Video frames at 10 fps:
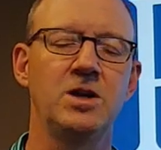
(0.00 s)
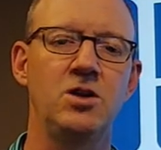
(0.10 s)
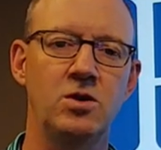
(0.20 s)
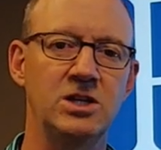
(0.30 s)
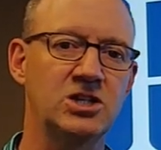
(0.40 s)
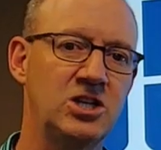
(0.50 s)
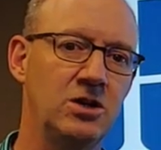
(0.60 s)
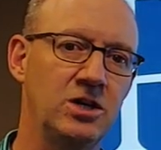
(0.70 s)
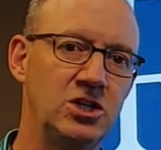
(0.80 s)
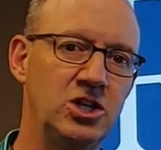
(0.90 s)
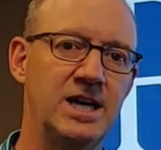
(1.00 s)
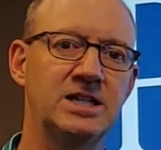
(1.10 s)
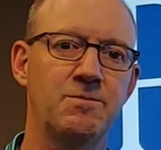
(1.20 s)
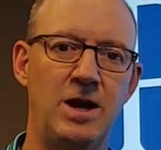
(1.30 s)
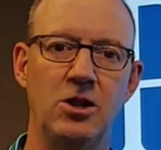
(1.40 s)
You can still
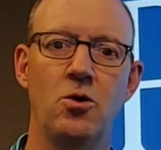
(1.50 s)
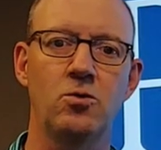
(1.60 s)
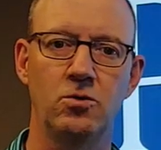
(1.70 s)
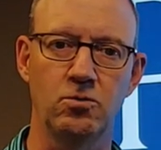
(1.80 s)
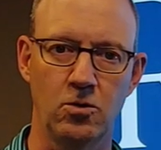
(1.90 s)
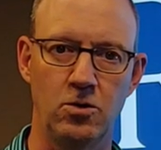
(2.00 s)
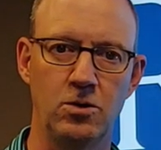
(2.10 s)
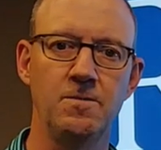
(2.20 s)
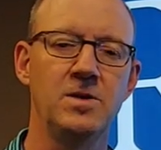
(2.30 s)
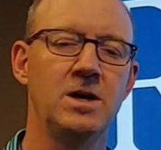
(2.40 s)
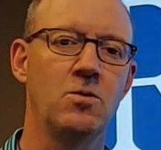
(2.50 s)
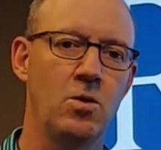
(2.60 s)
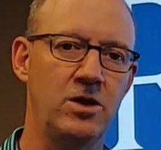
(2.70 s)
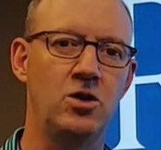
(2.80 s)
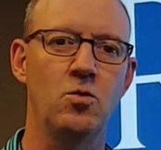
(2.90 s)
adjust by local rule
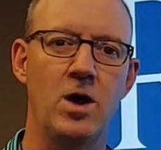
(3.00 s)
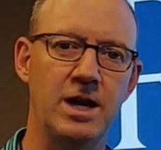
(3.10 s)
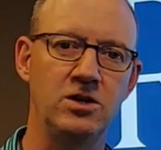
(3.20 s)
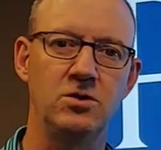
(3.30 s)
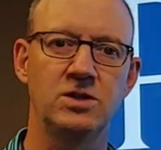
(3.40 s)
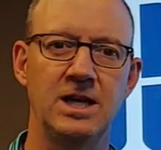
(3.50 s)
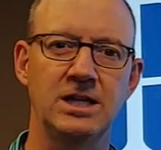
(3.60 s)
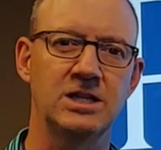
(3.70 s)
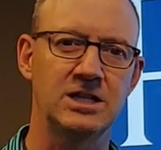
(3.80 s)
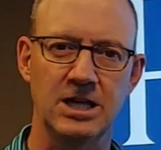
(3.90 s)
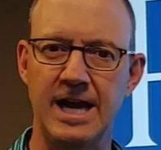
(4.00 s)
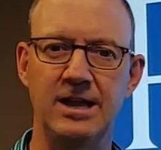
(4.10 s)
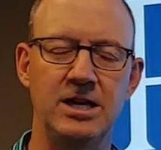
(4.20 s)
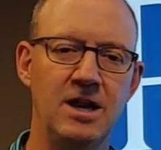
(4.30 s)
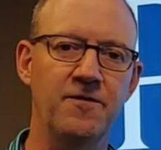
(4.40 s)
whether you want to do things
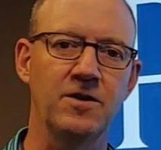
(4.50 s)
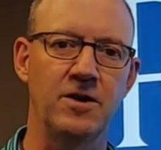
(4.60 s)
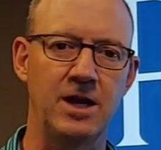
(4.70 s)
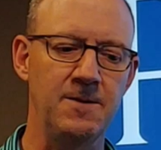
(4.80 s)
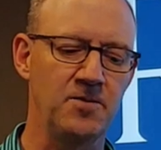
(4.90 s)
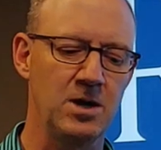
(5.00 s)
slightly differently.